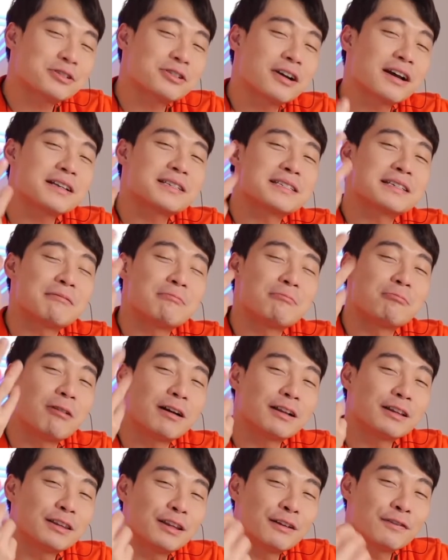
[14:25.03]
try some
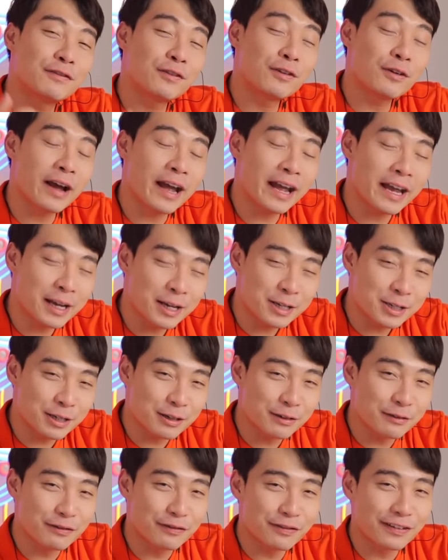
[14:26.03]
wonderful
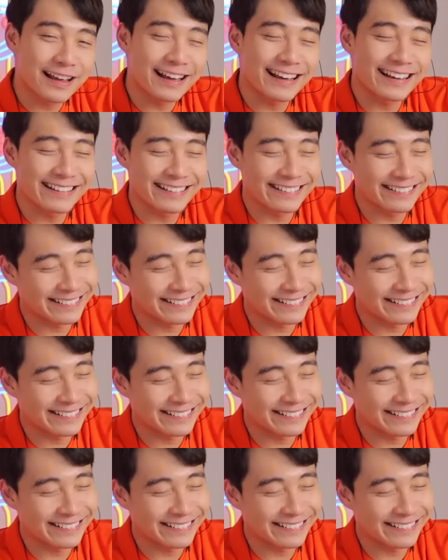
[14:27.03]
Asian flavor.